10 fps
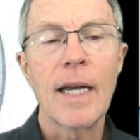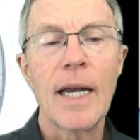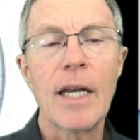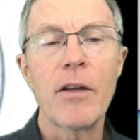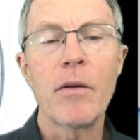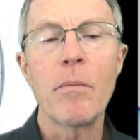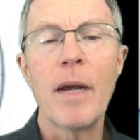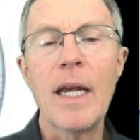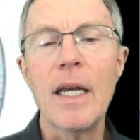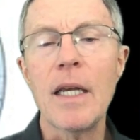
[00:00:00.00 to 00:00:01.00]
And you
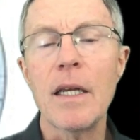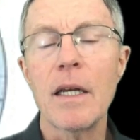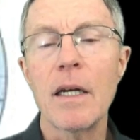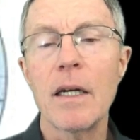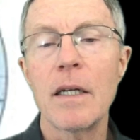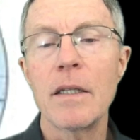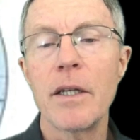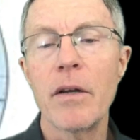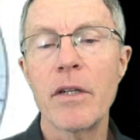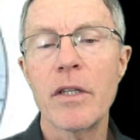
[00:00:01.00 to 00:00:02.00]
may uh,
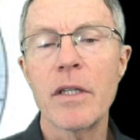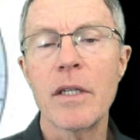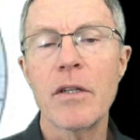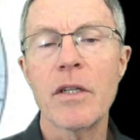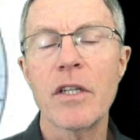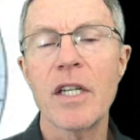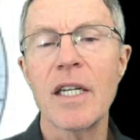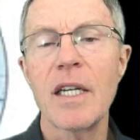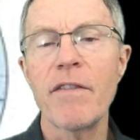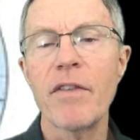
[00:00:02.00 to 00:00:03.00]
notice that there's a
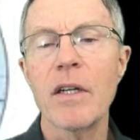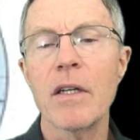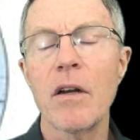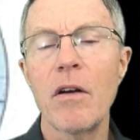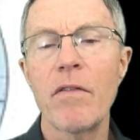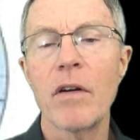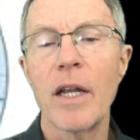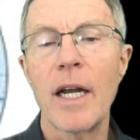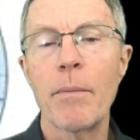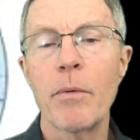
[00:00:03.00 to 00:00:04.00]
significant
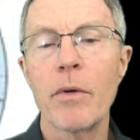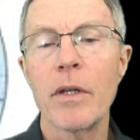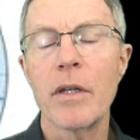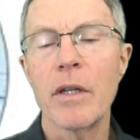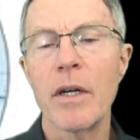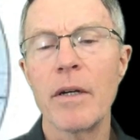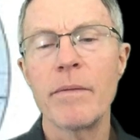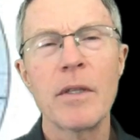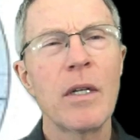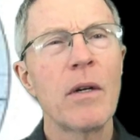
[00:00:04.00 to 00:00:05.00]
overlap with, uh,
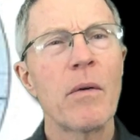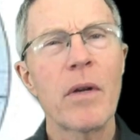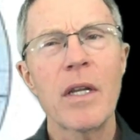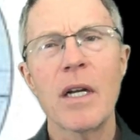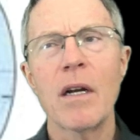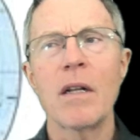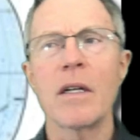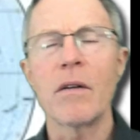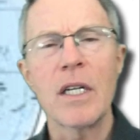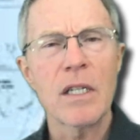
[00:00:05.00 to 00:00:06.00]
what do they call
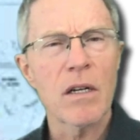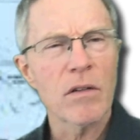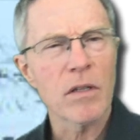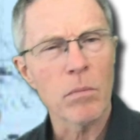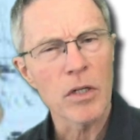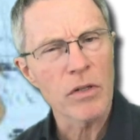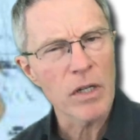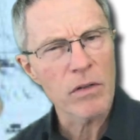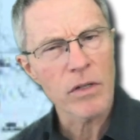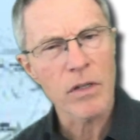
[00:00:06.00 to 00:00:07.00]
it, green zones or blue
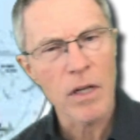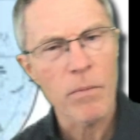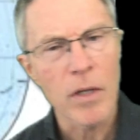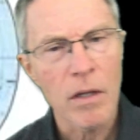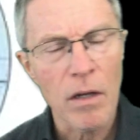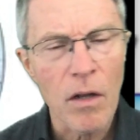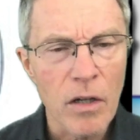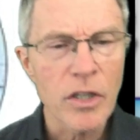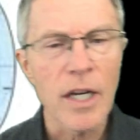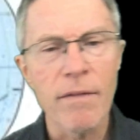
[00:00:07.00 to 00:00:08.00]
zones or something? The
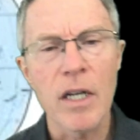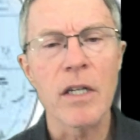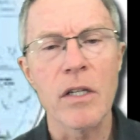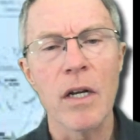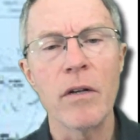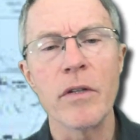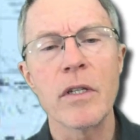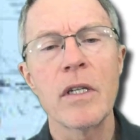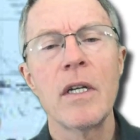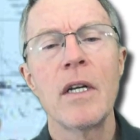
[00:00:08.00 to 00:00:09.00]
longevity zones.